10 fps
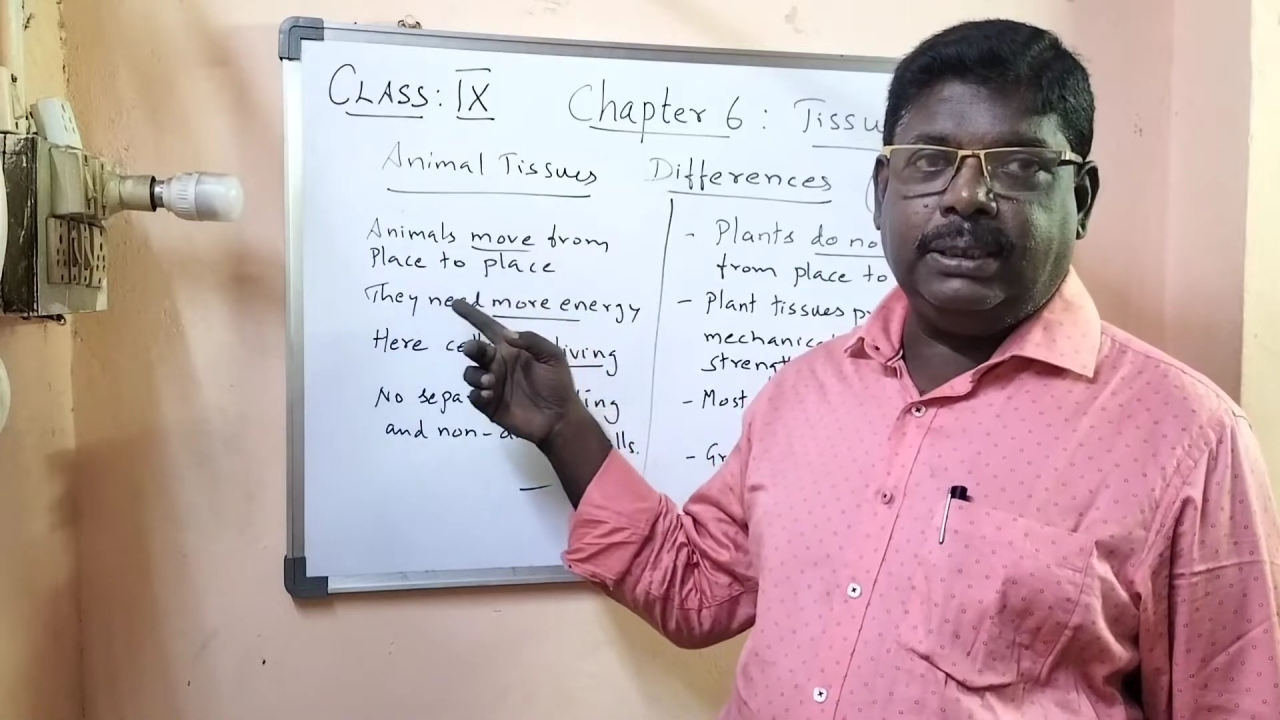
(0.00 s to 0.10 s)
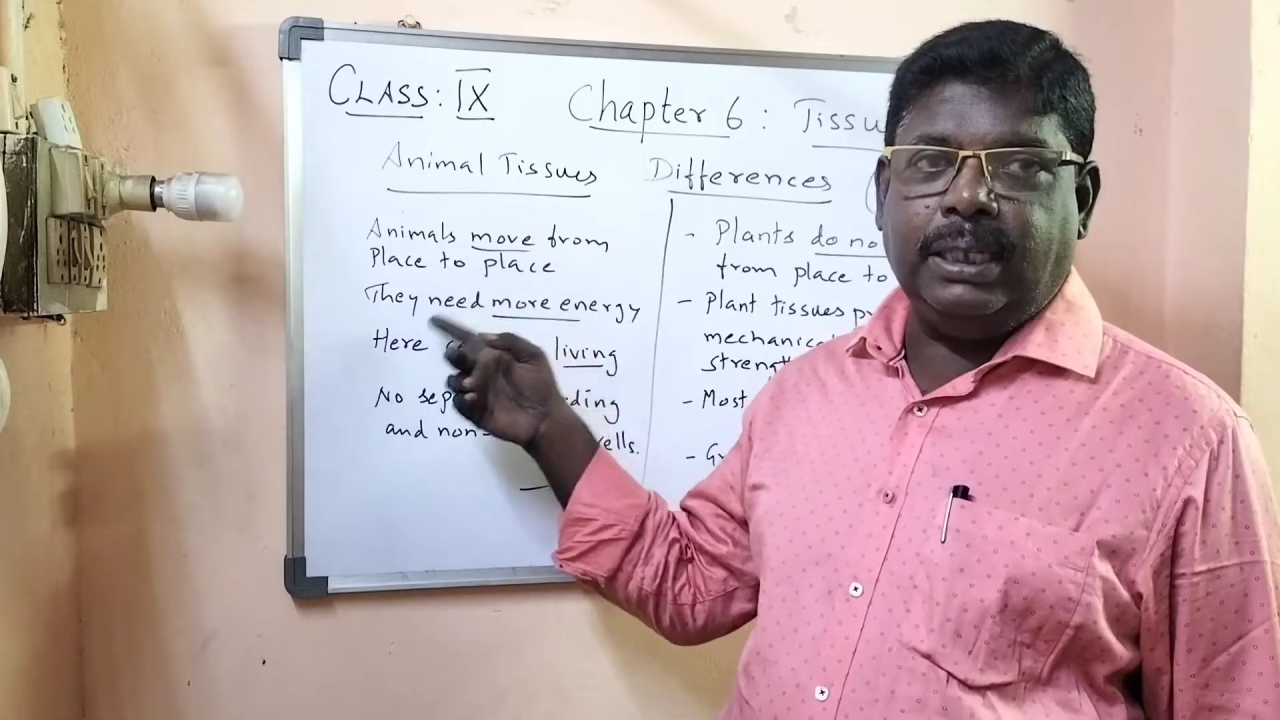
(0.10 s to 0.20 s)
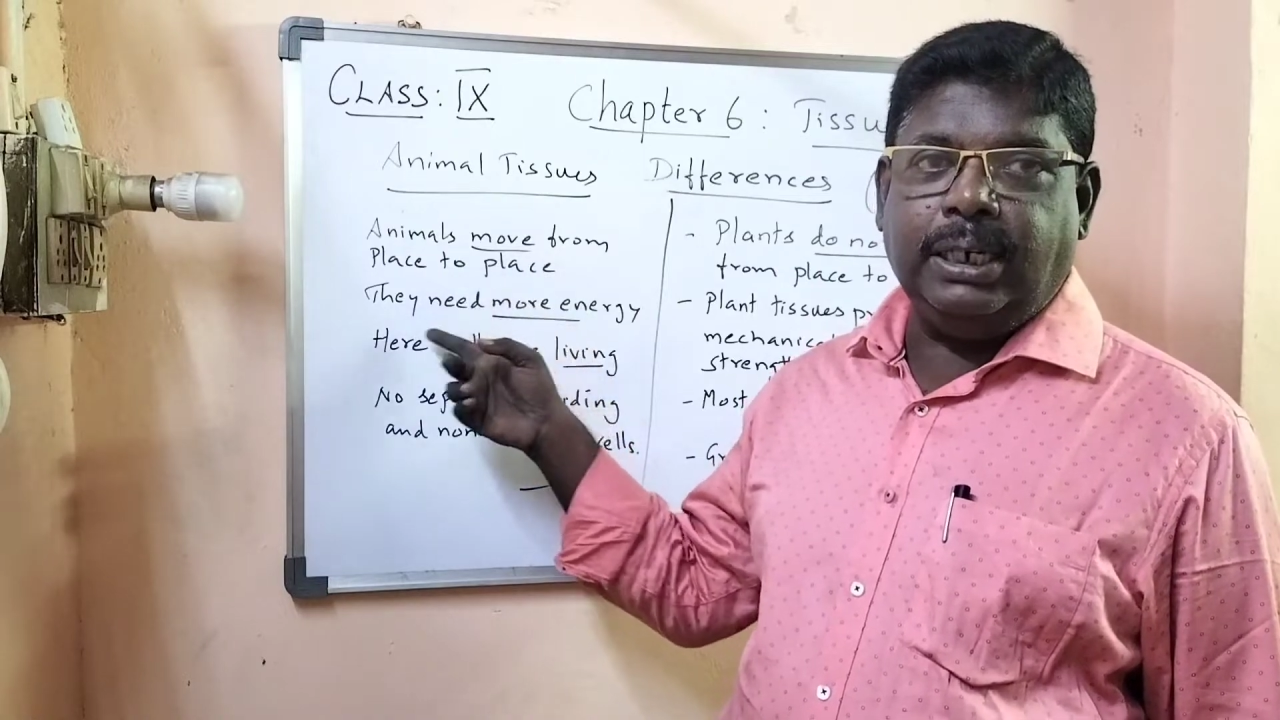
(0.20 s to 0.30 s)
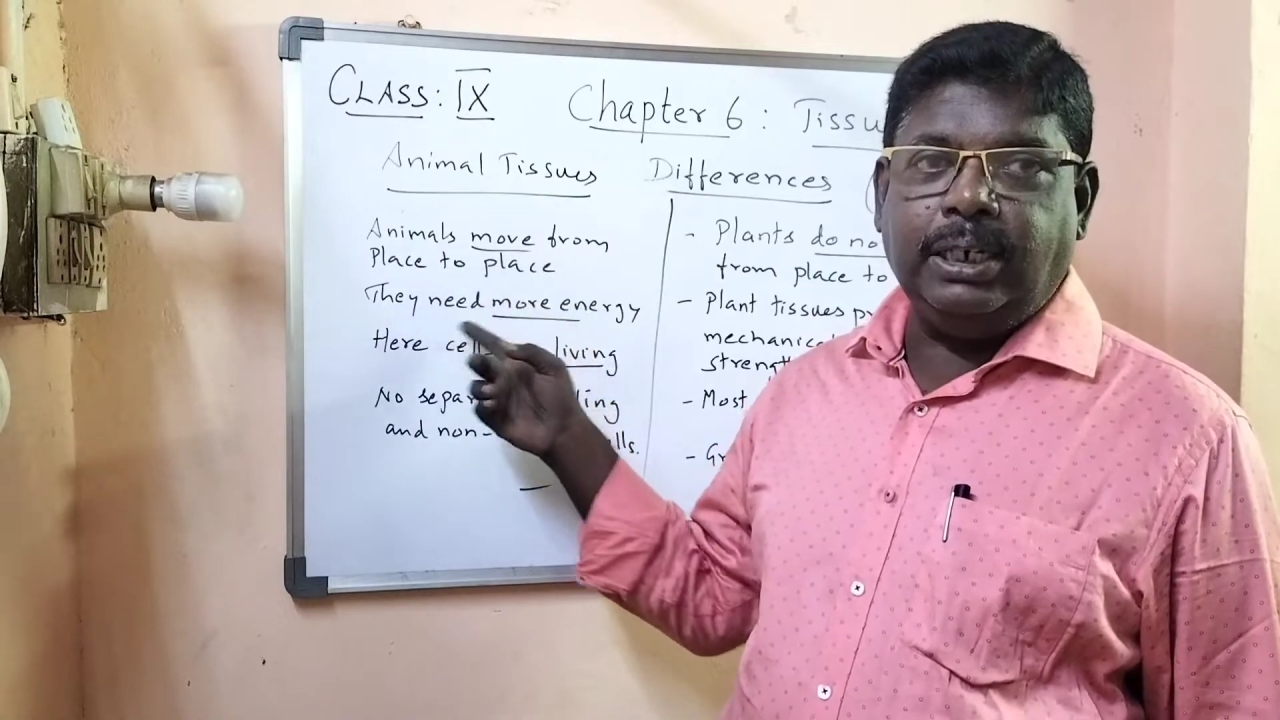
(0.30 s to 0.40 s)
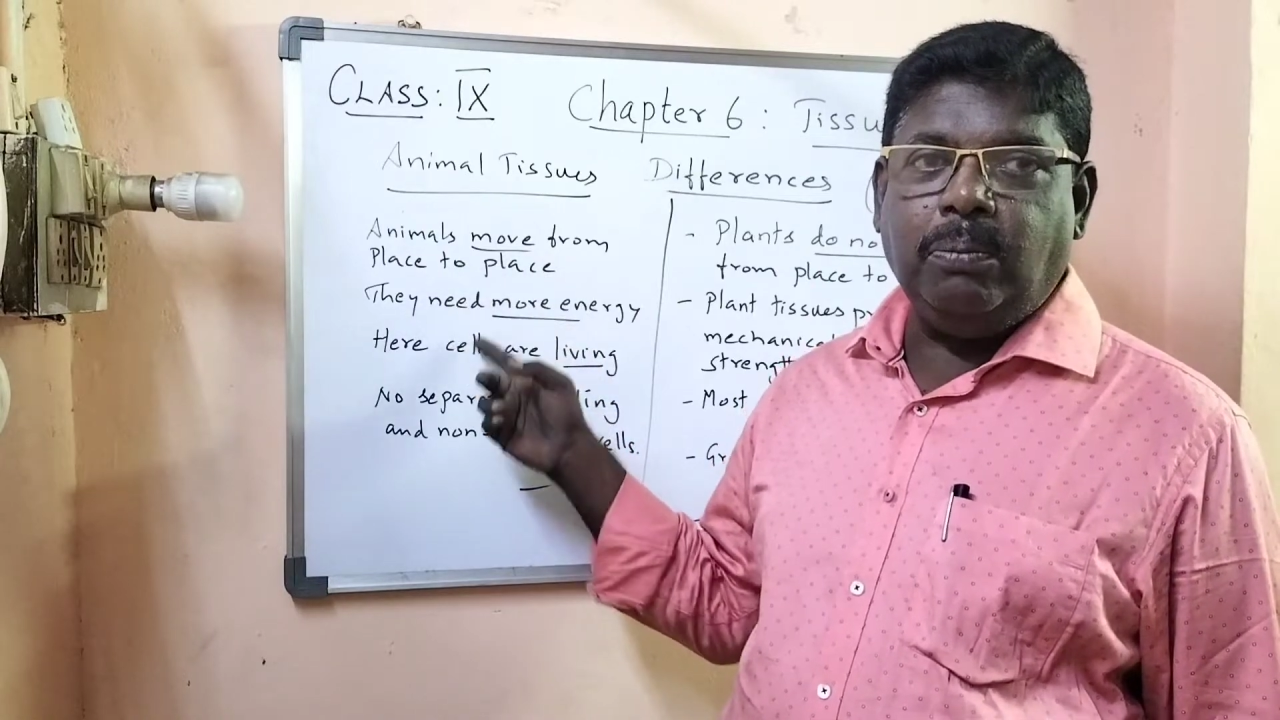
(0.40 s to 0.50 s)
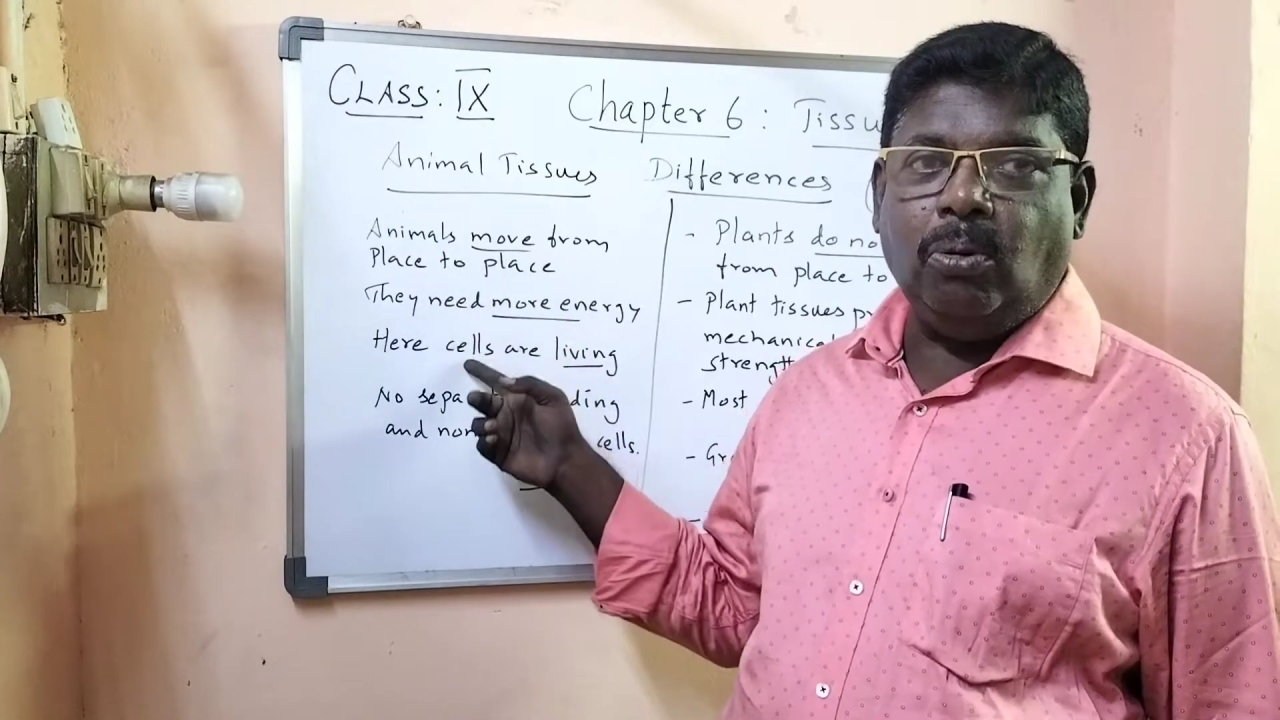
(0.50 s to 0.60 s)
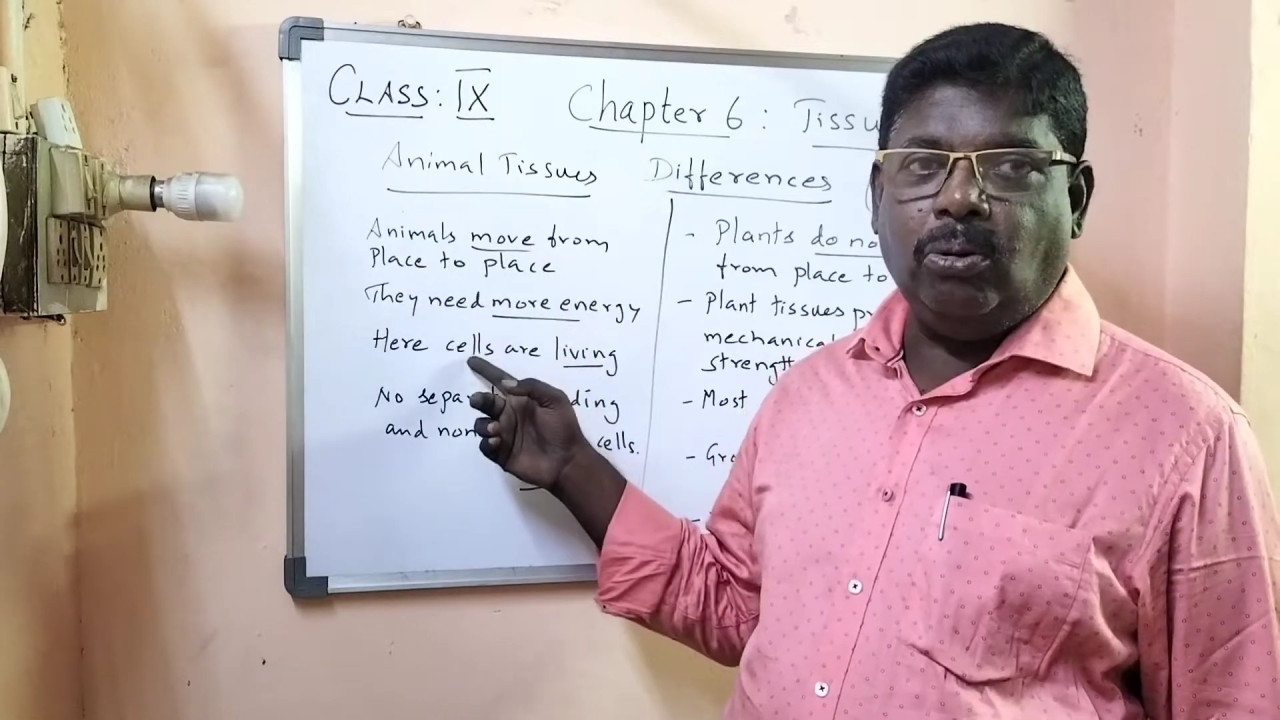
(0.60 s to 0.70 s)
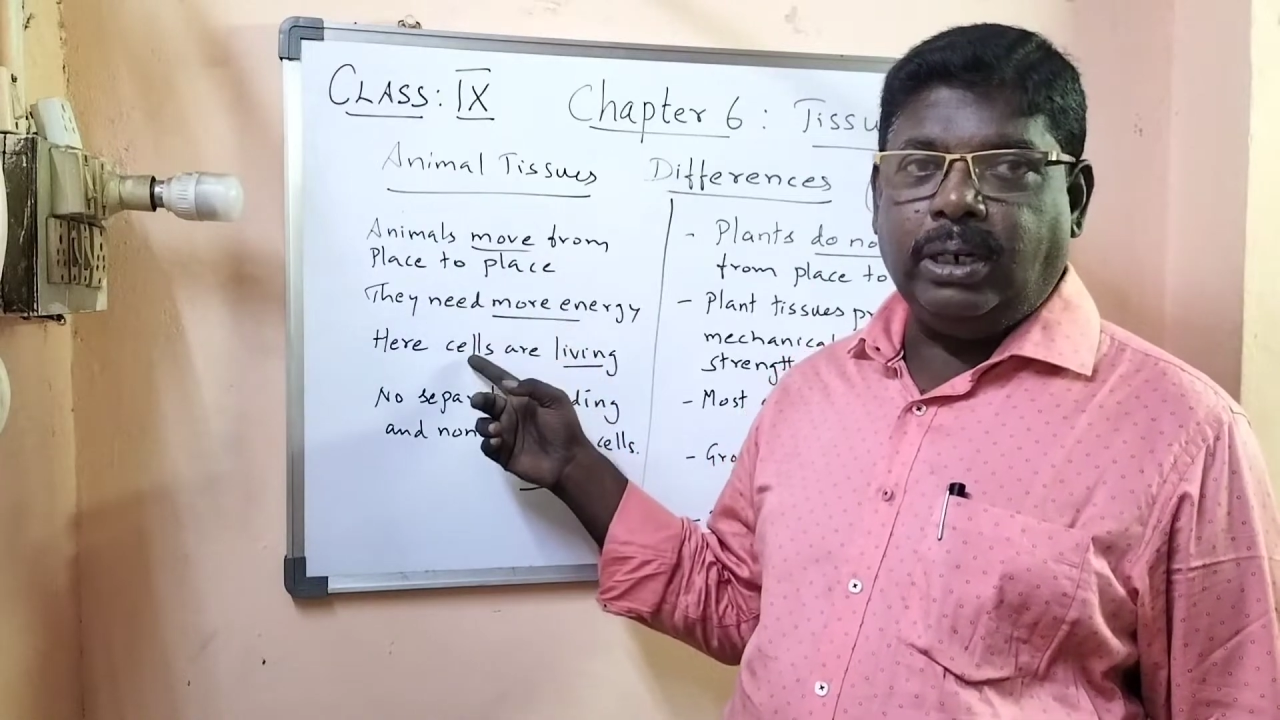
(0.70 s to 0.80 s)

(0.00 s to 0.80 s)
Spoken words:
They need more